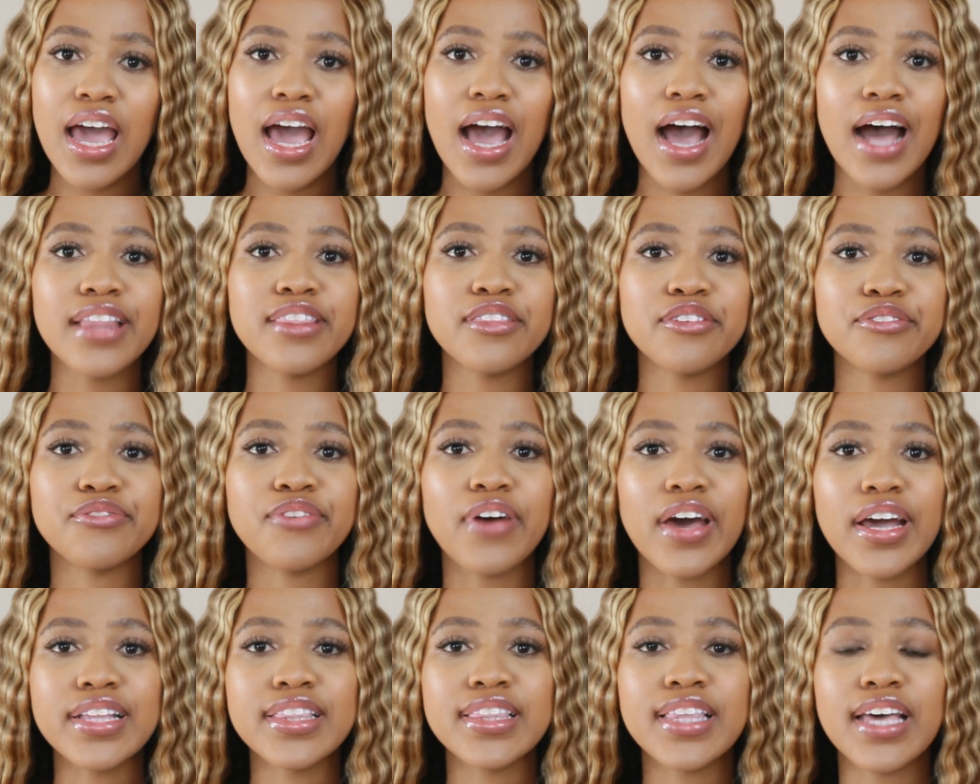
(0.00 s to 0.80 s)
And the
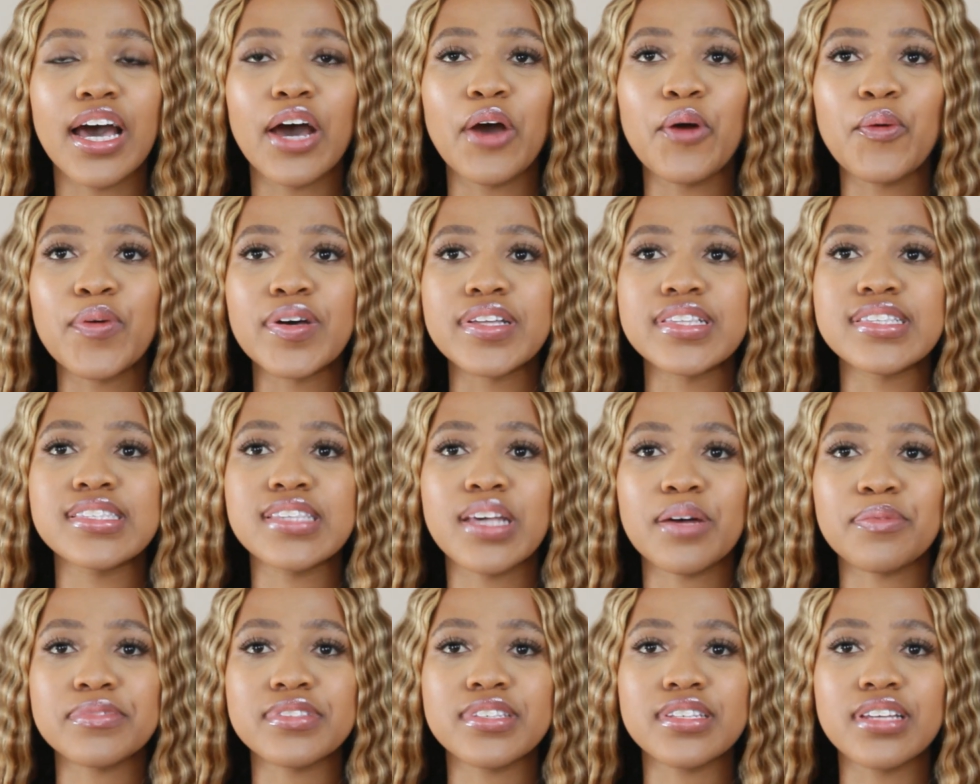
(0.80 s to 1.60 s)
fact that with
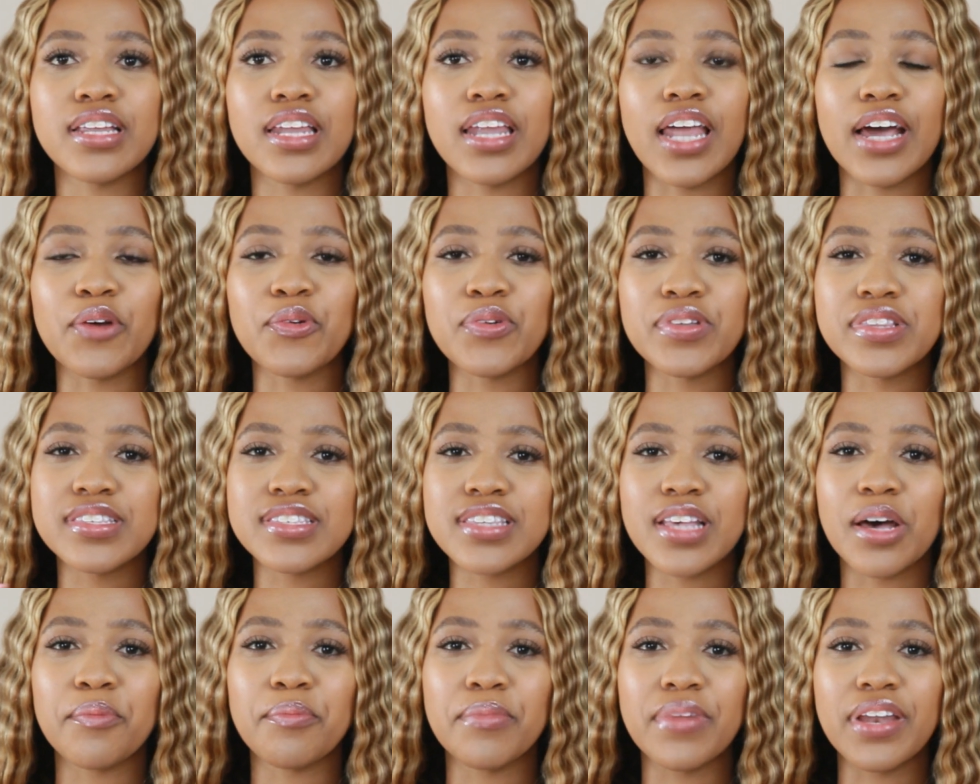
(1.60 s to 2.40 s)

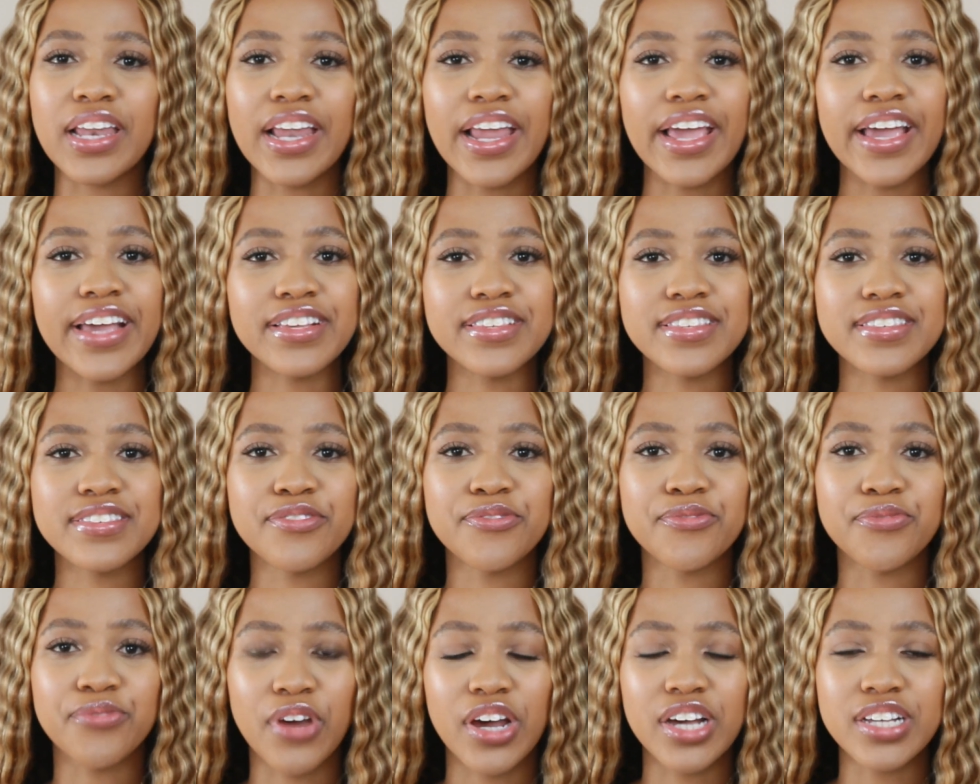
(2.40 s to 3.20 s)
some
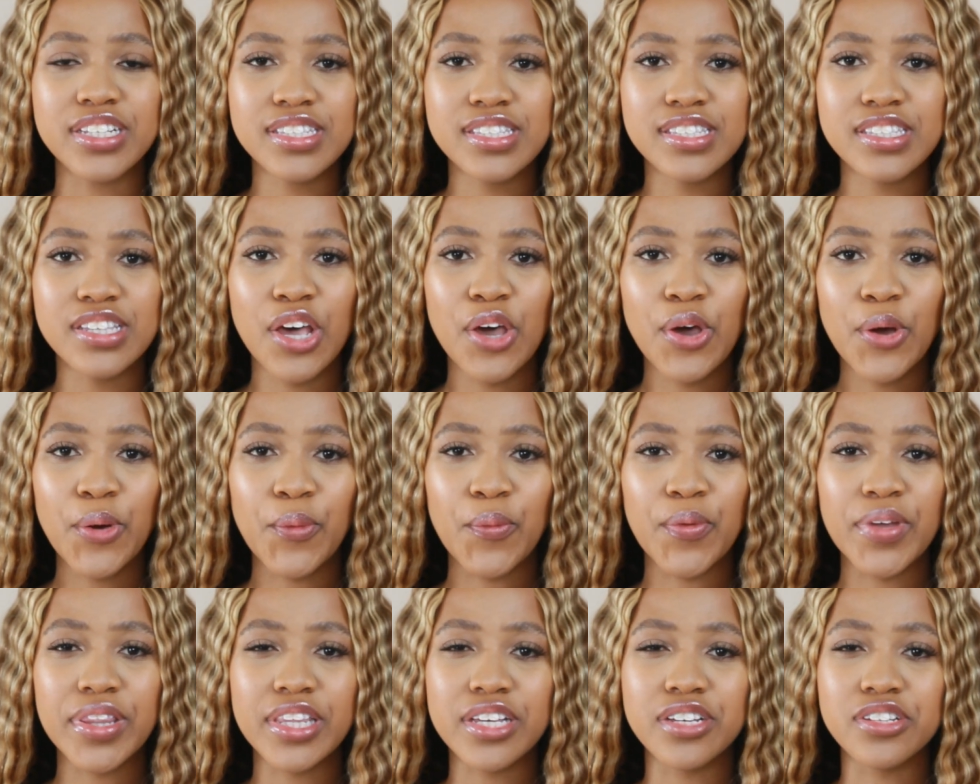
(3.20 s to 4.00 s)
lace fronts,
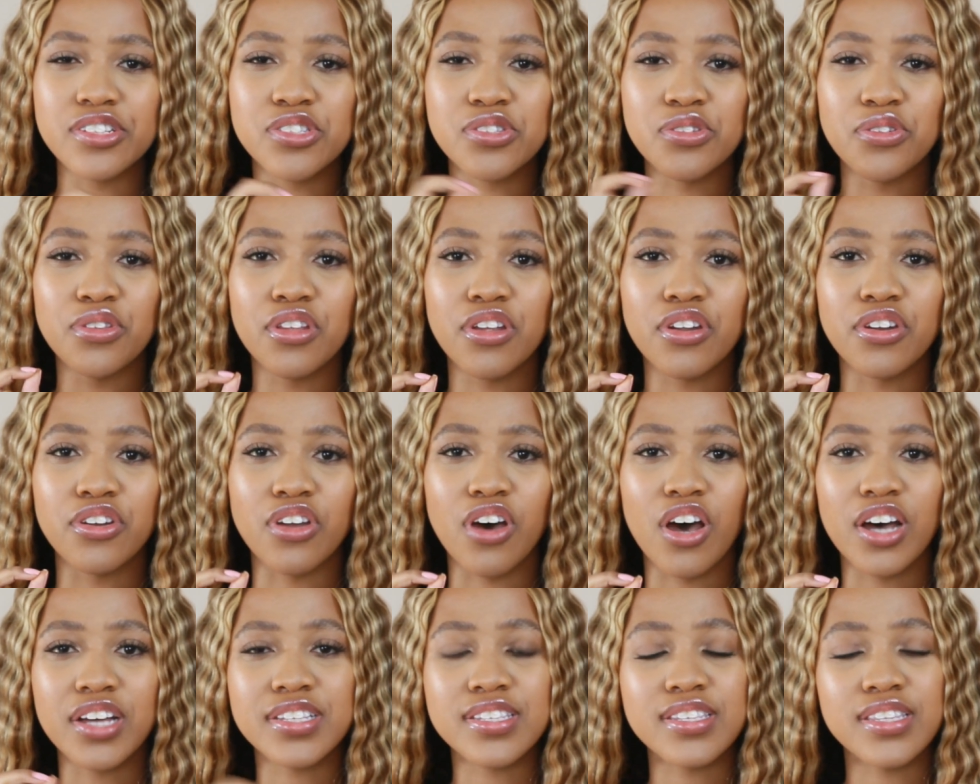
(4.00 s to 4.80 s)
when they do the
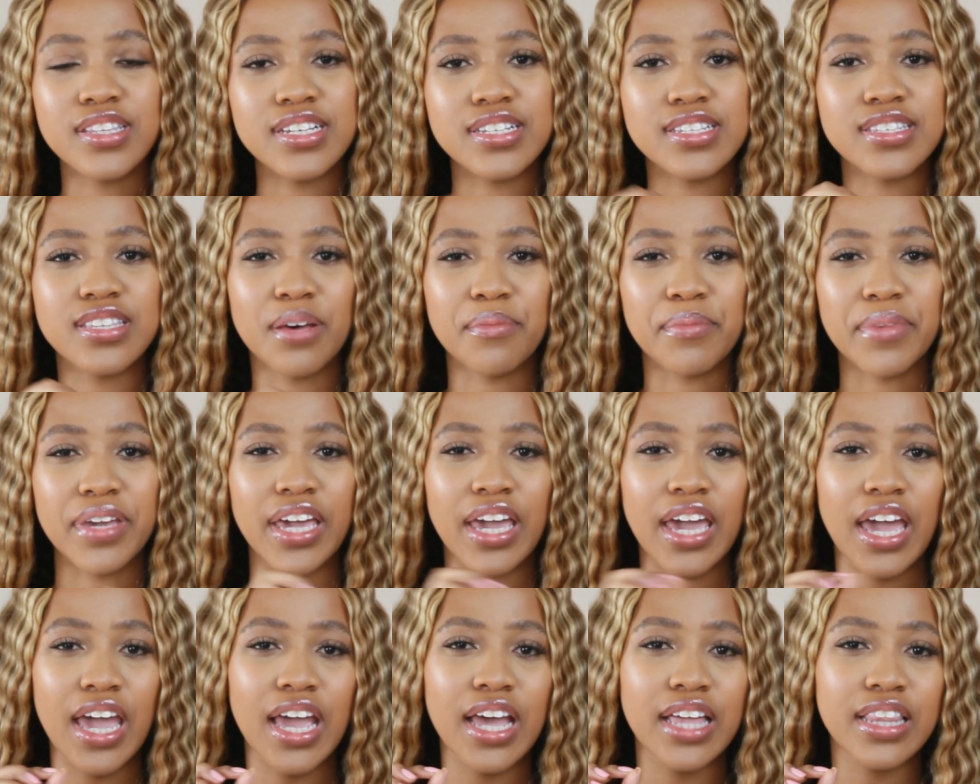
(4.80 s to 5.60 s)
knots, there's some
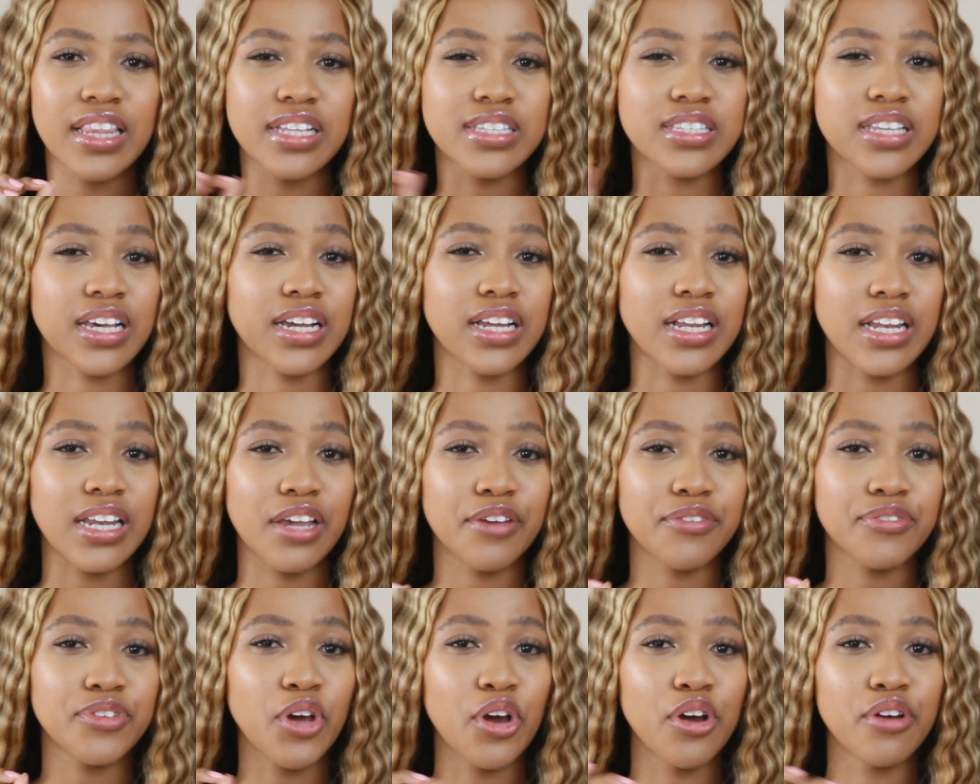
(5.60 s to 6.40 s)
hair that's like
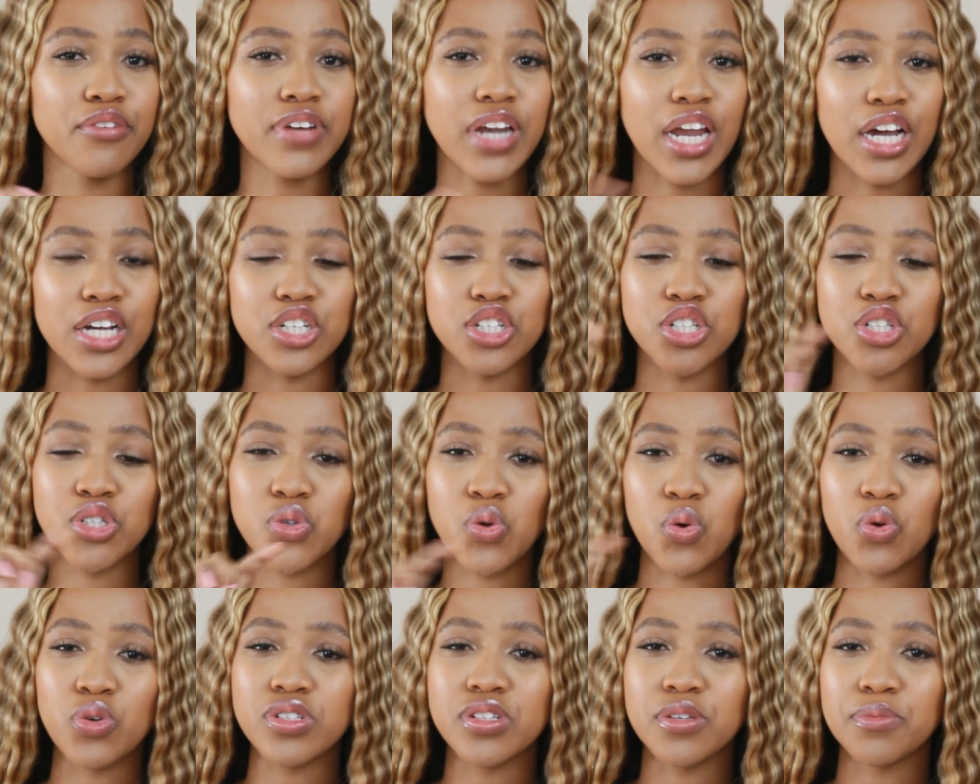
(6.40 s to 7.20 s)
left over, like a
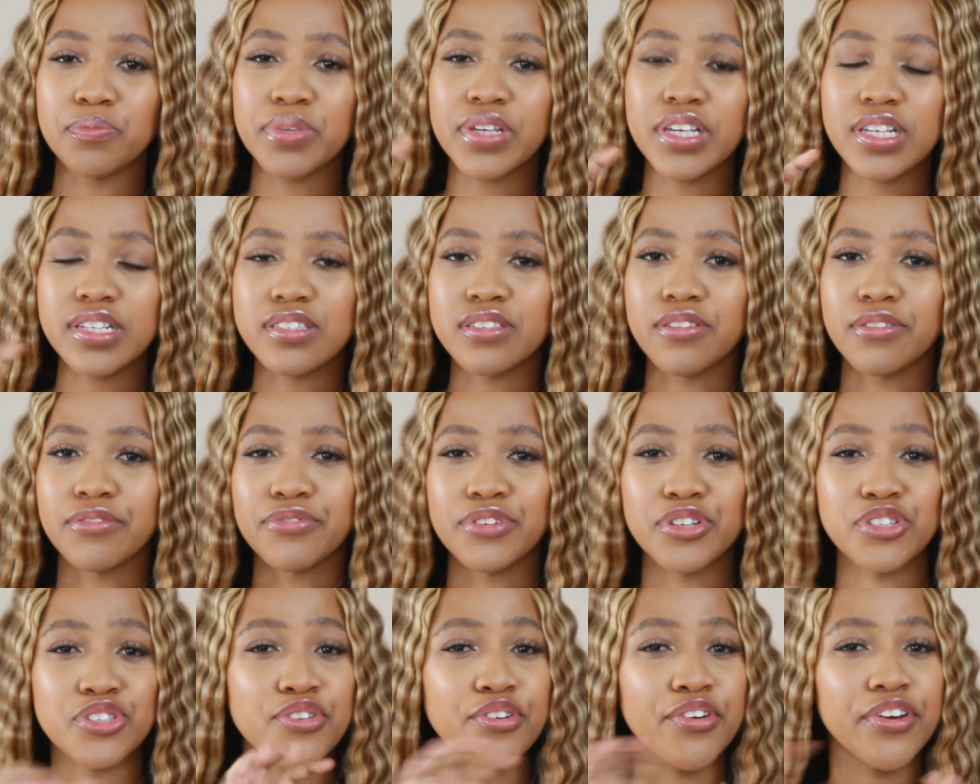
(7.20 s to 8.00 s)
shorter piece of
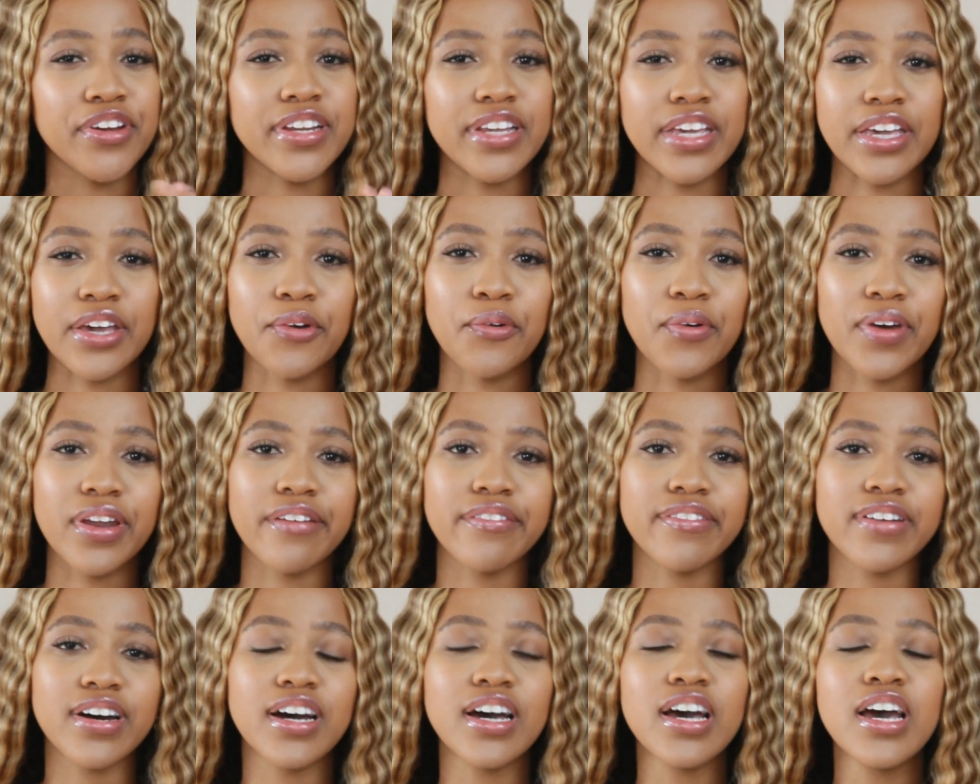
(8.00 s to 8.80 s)
return hair,
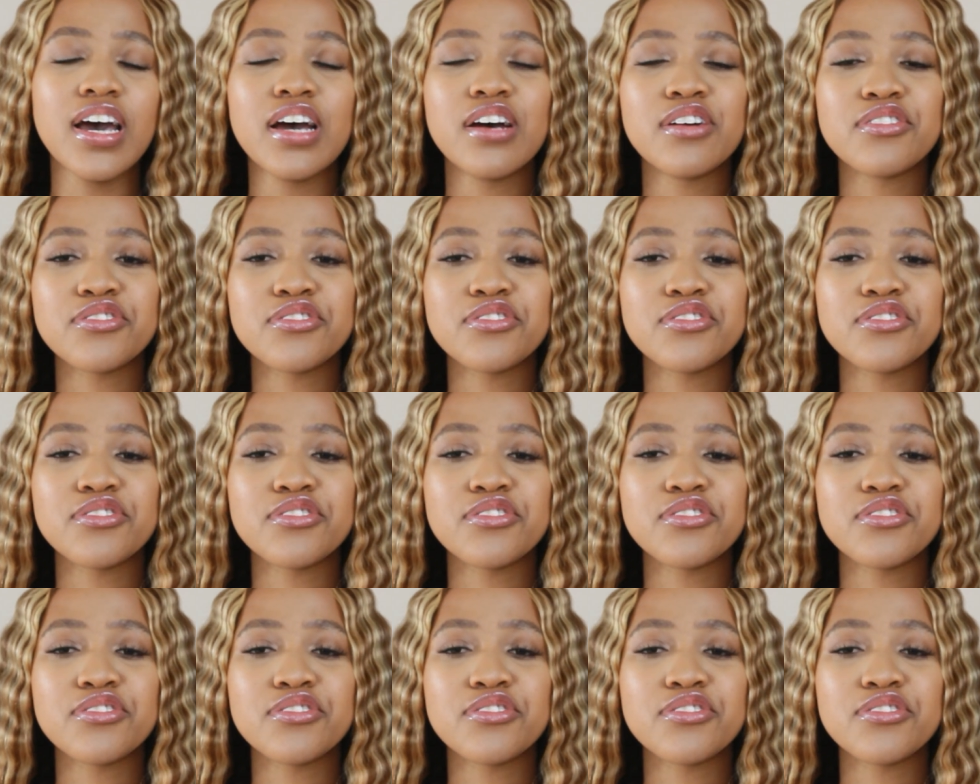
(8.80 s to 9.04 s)
whatever.